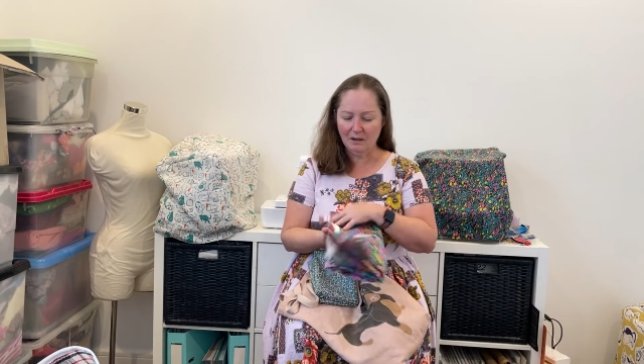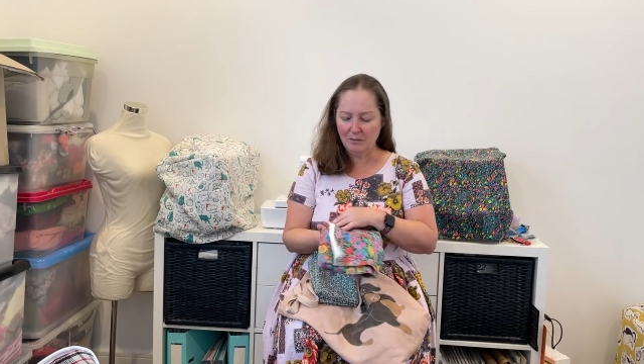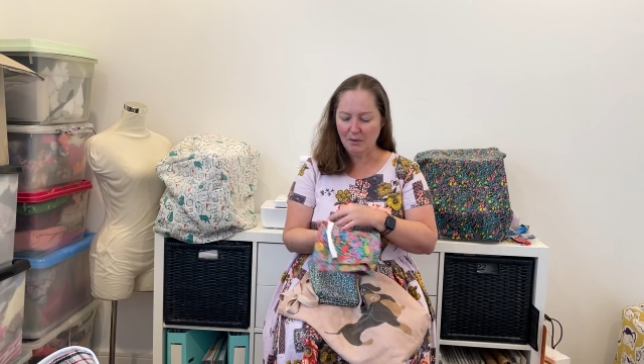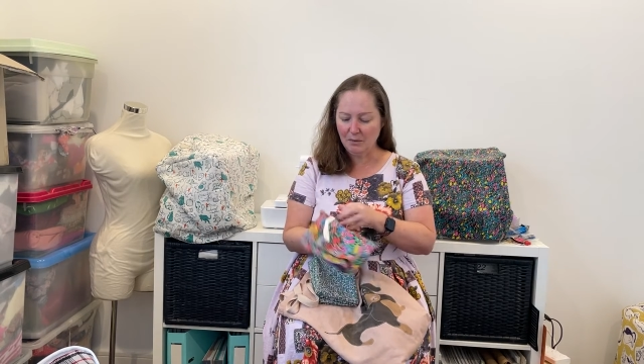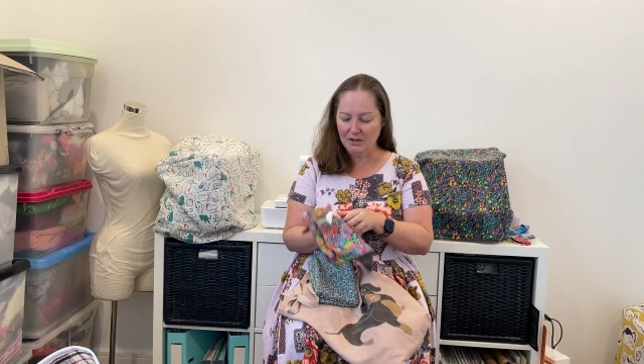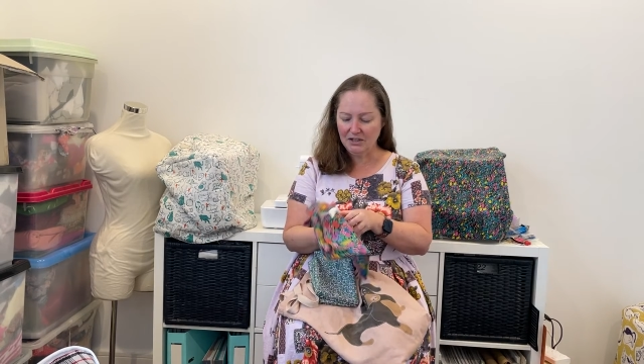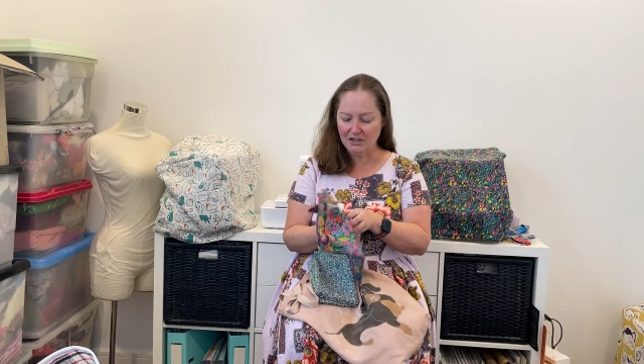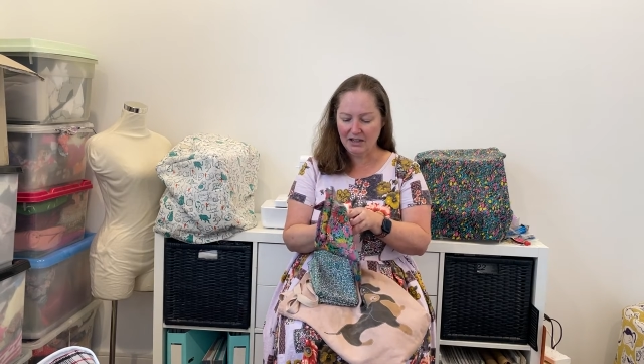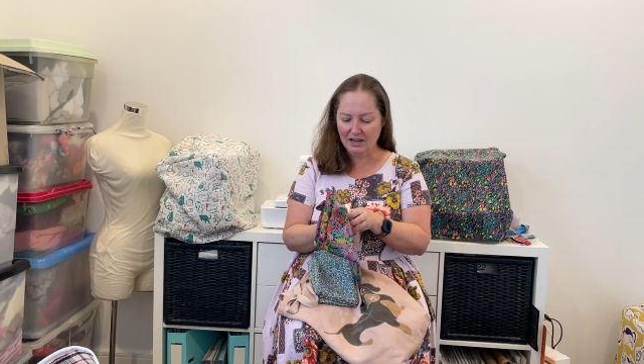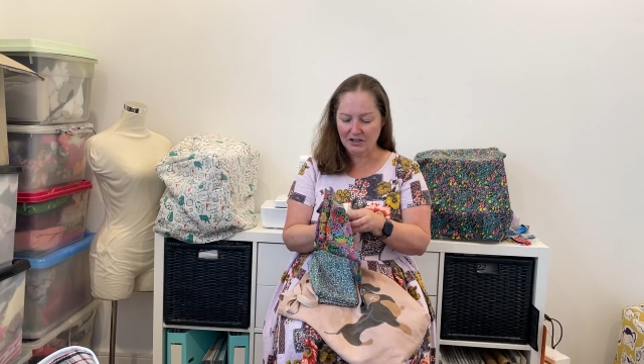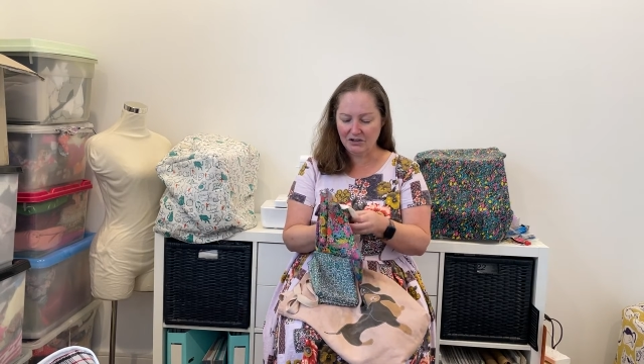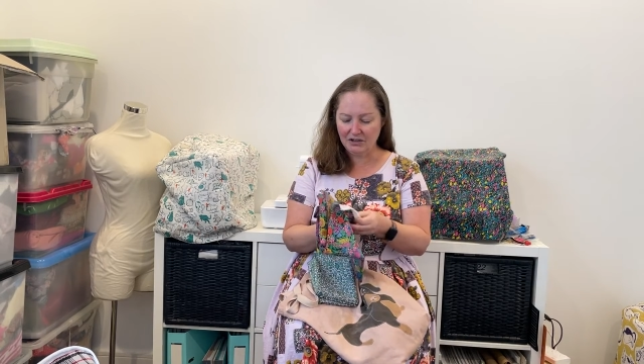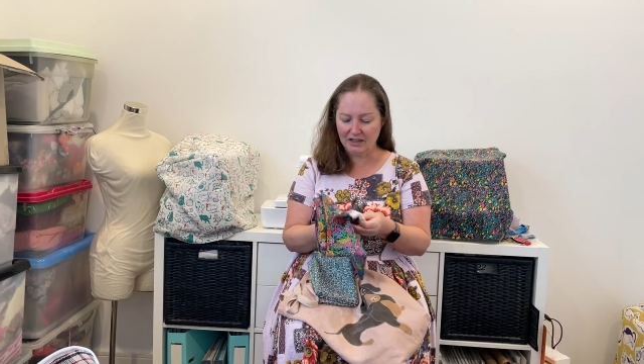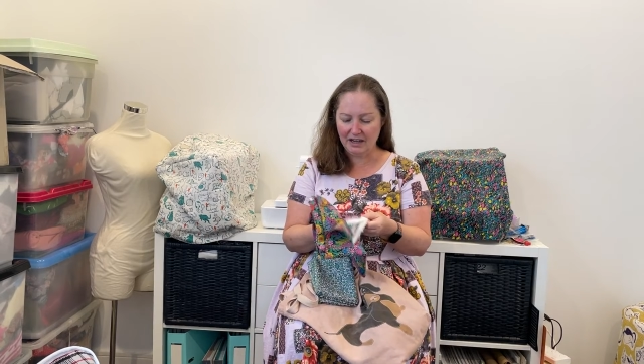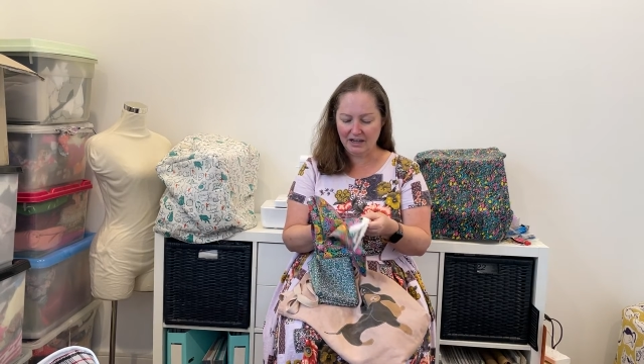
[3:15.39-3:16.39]
which
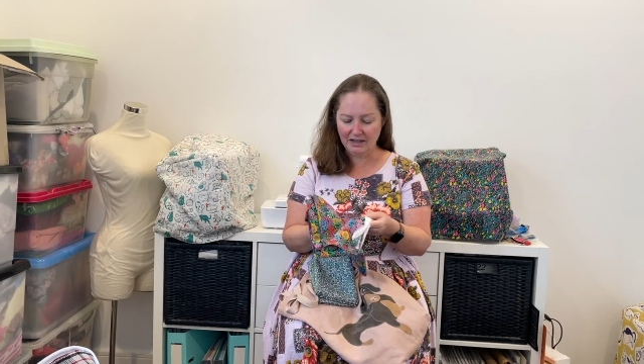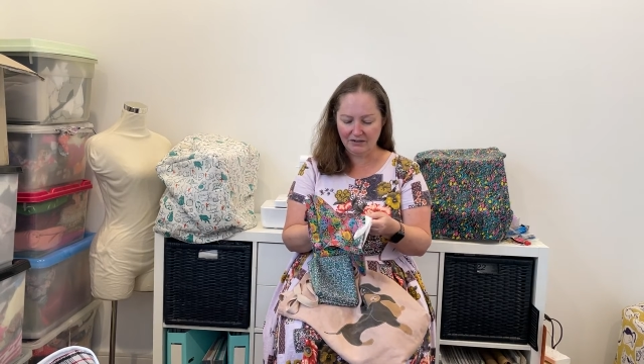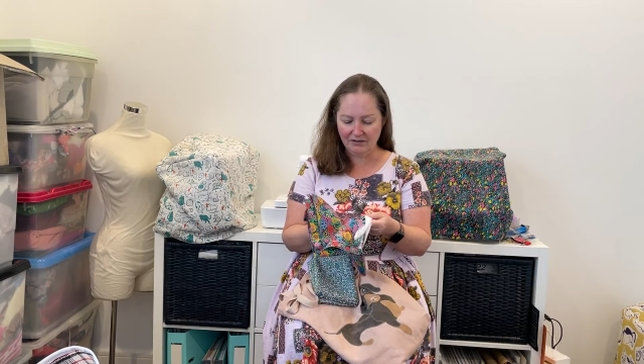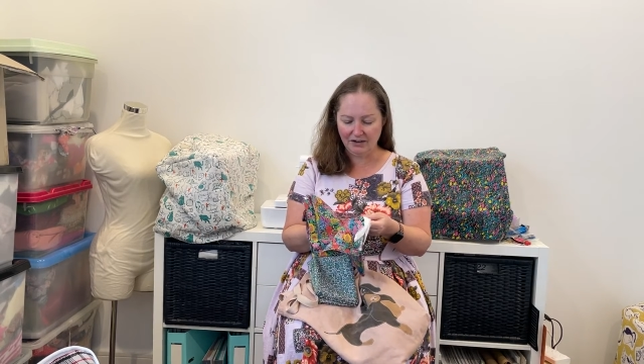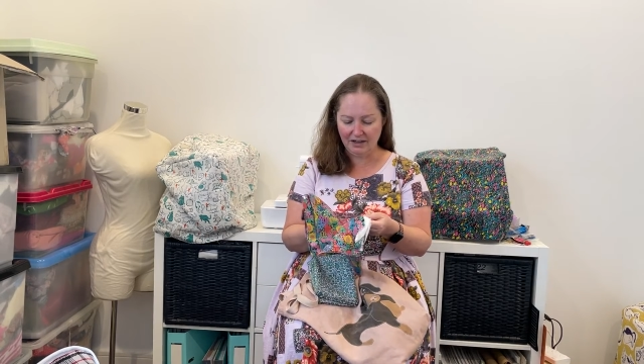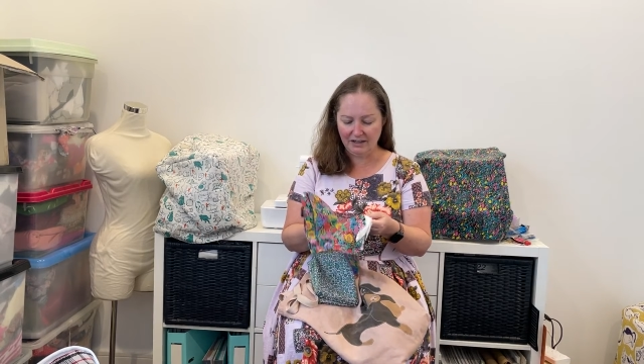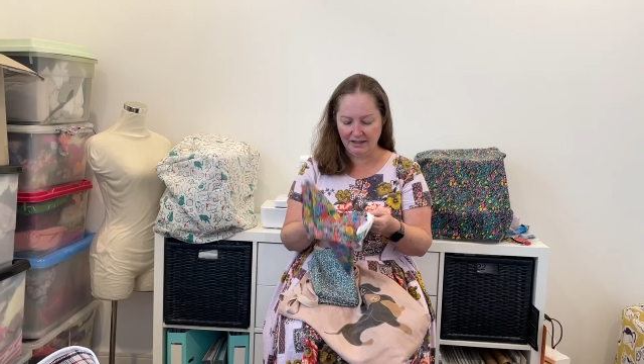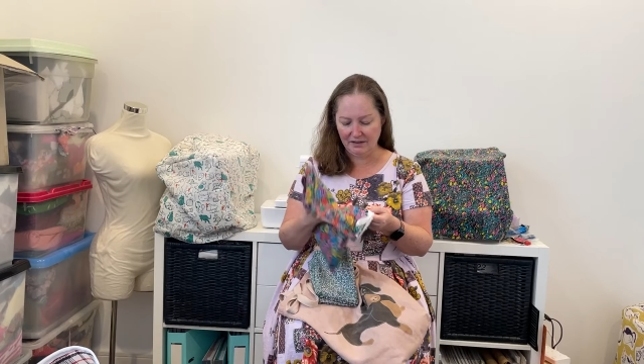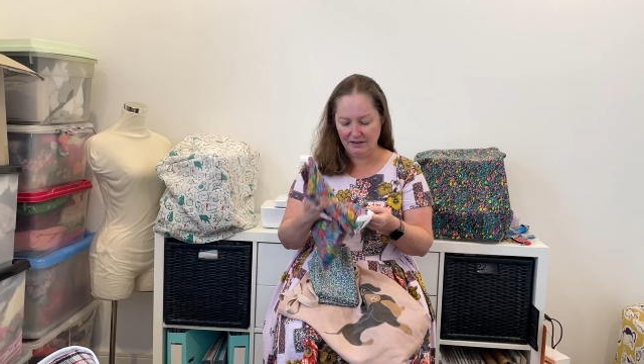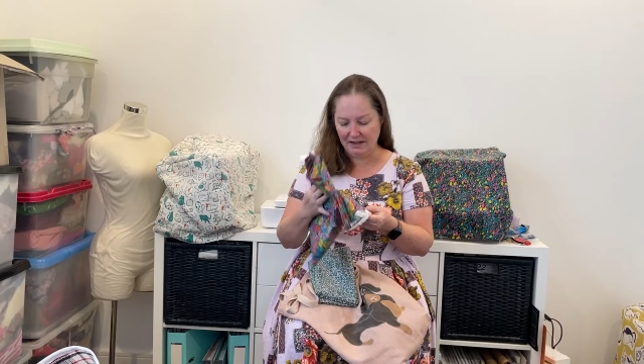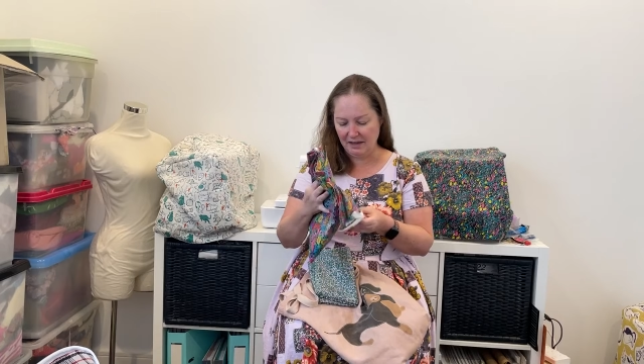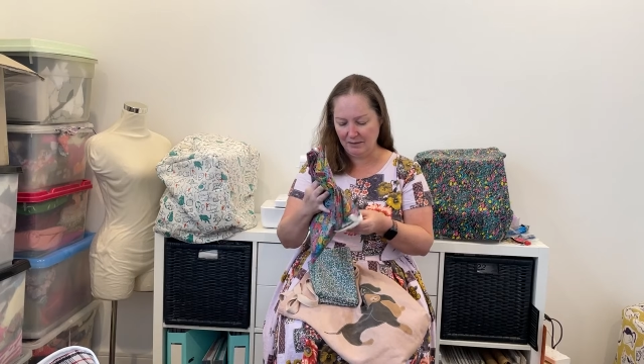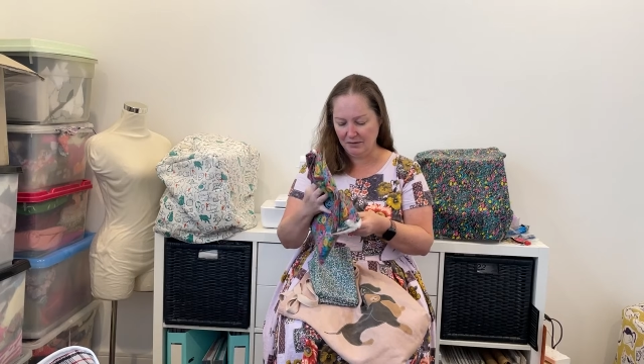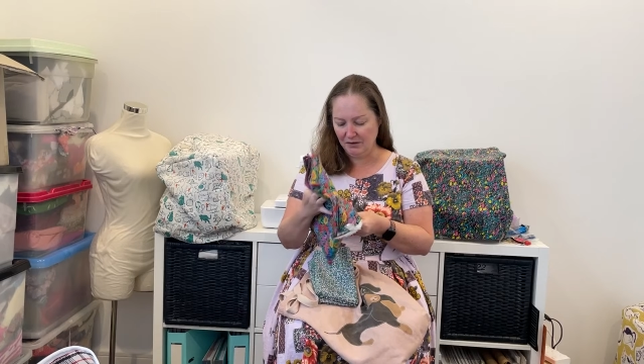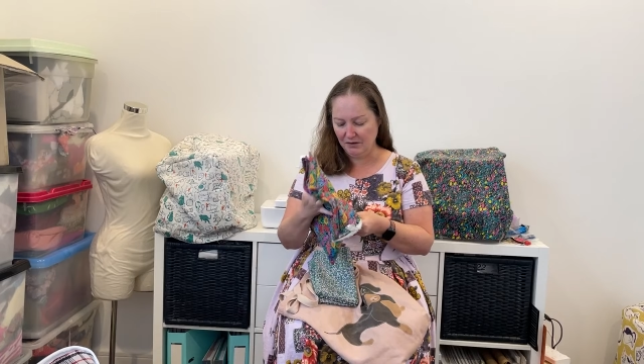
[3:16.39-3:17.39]
naturally I didn't write down the names of,